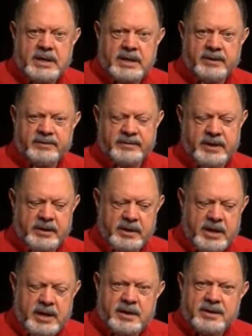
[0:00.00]
is that
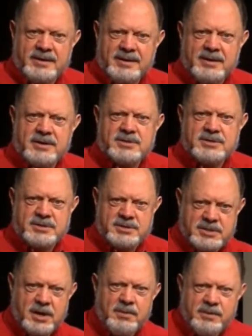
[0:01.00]

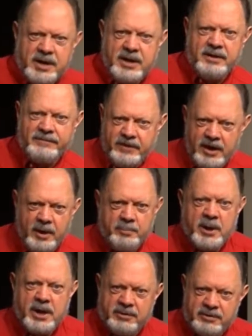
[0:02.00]
don't give up
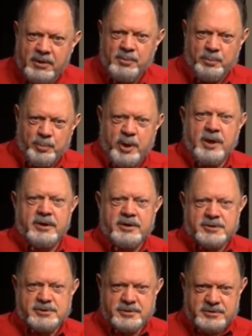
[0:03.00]
and don't
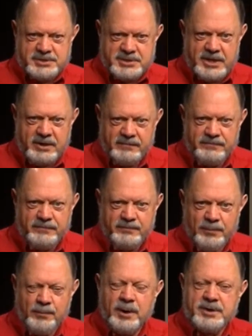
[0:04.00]
punish yourself
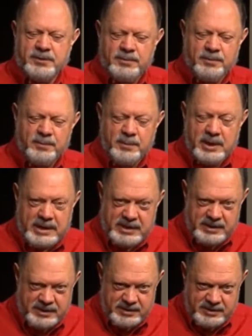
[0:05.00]
for what you
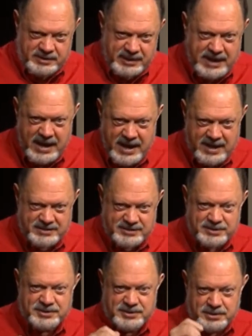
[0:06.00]

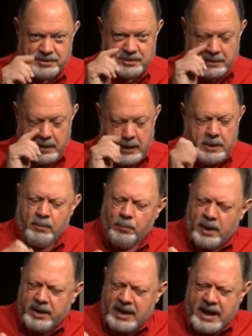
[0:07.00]
can't do.
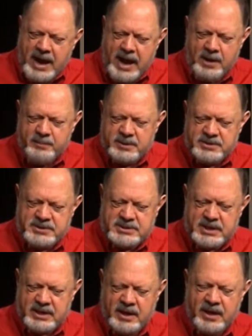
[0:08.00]
What happens,
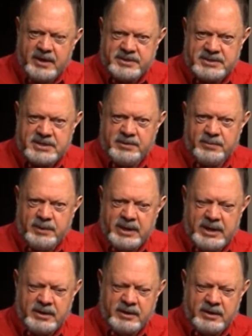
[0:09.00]
I see
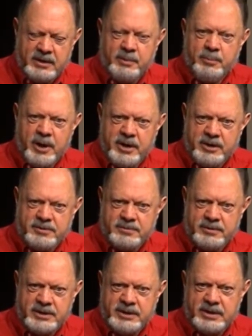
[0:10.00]
in the brain
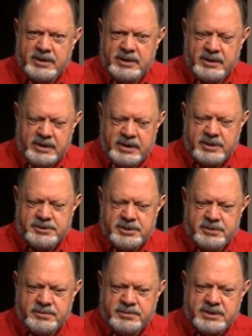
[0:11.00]
injury
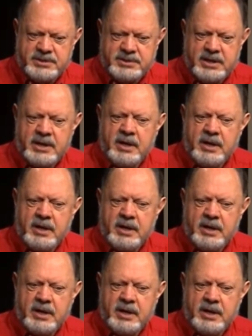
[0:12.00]
issues, is that